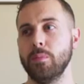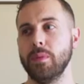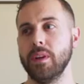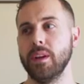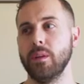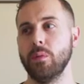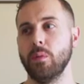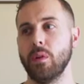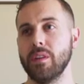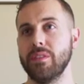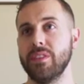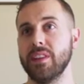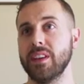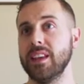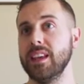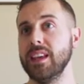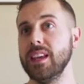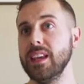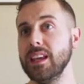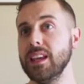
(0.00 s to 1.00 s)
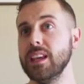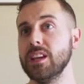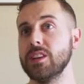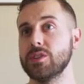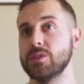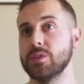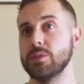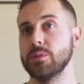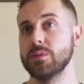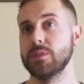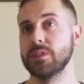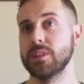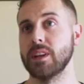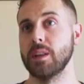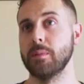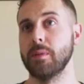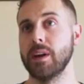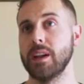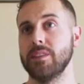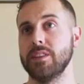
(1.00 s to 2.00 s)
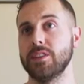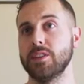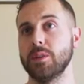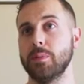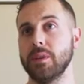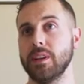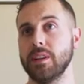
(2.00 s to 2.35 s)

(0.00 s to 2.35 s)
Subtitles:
would be one of the key issues on the Bonavista